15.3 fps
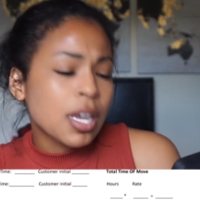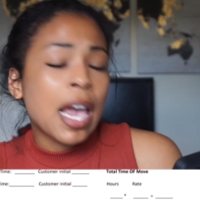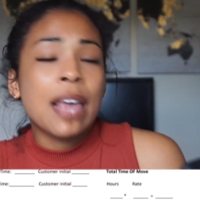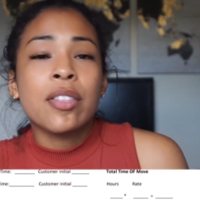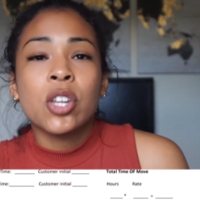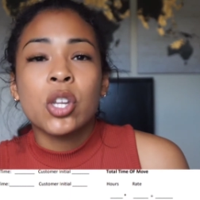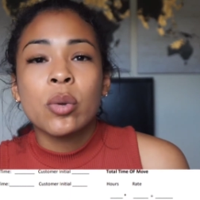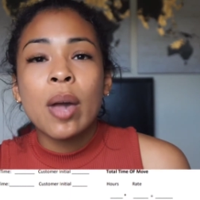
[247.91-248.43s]

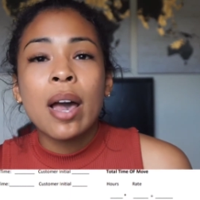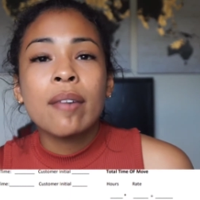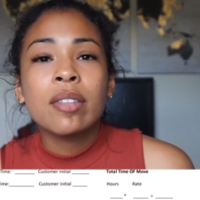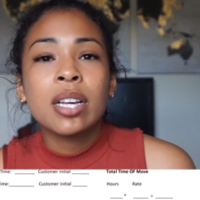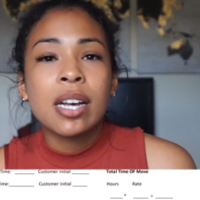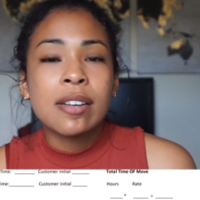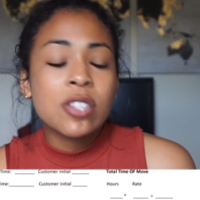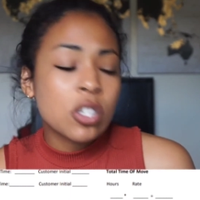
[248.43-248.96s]
and then you have the
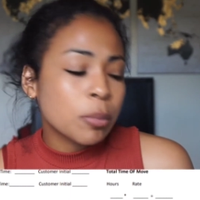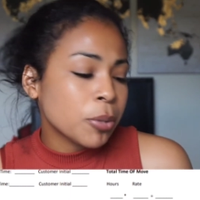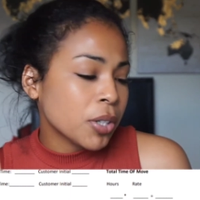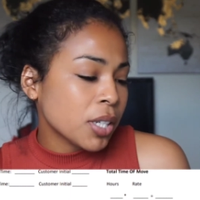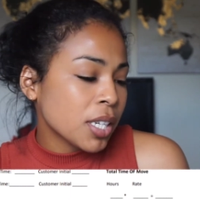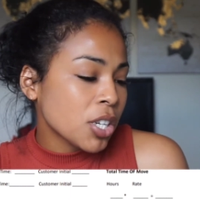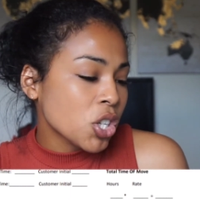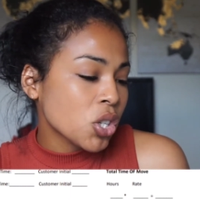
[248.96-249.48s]
customer
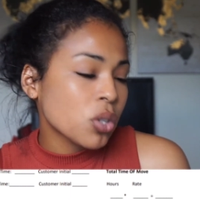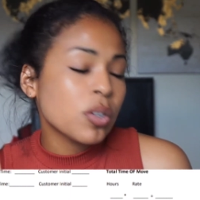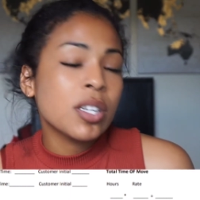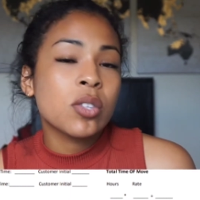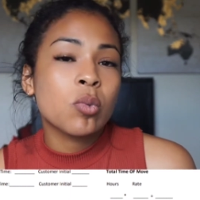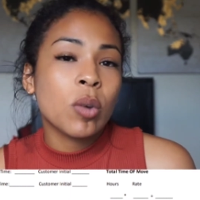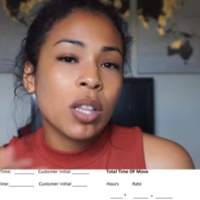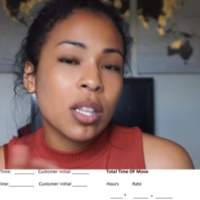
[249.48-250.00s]
initial
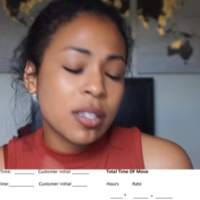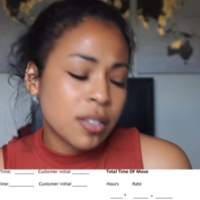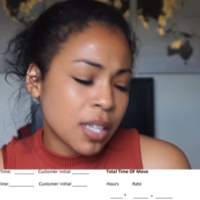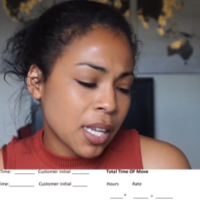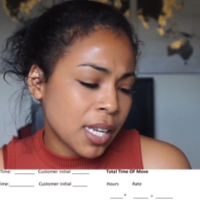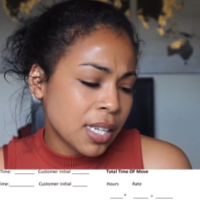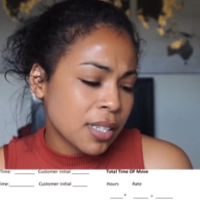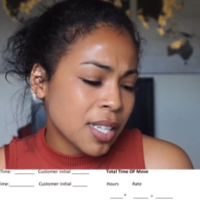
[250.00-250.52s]
as well as
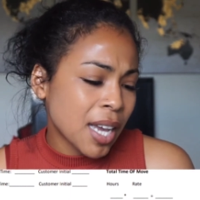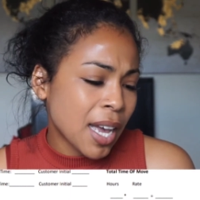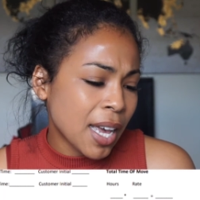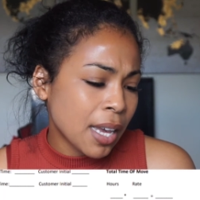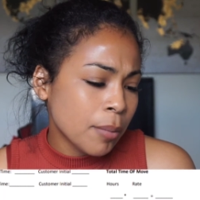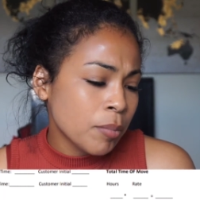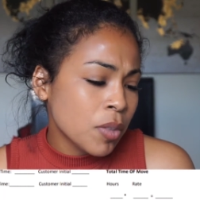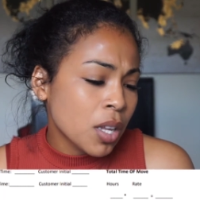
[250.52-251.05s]
the end
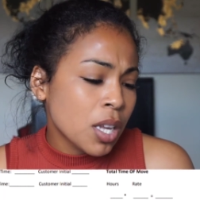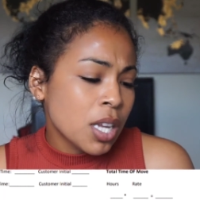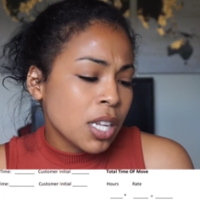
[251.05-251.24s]
time.